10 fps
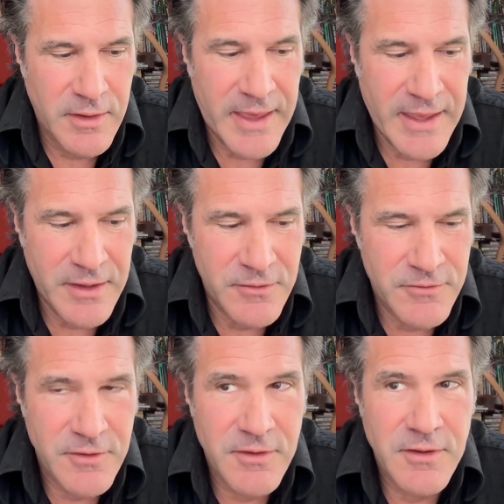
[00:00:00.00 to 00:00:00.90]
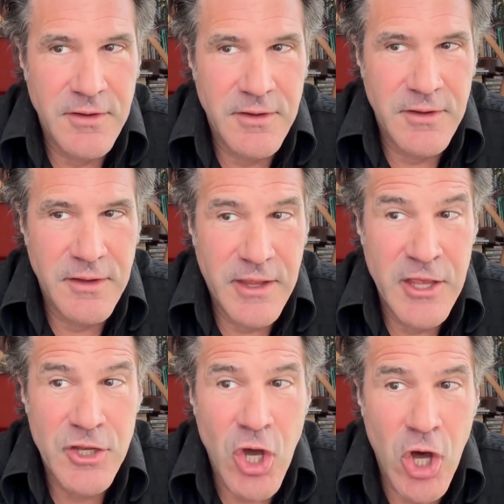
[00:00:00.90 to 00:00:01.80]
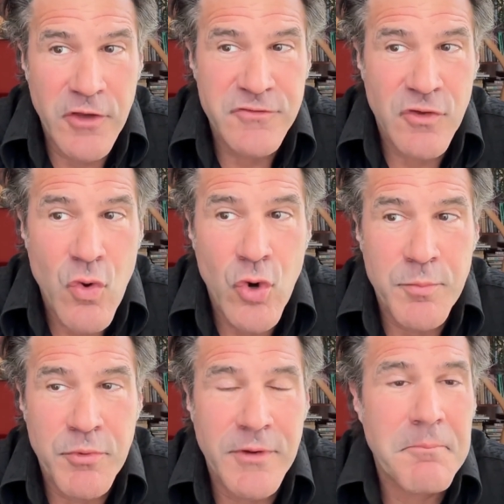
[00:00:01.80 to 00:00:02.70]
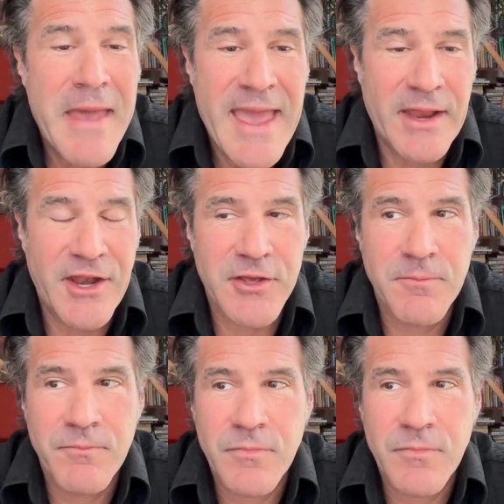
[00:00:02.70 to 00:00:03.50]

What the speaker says: And it caused a corporate panic.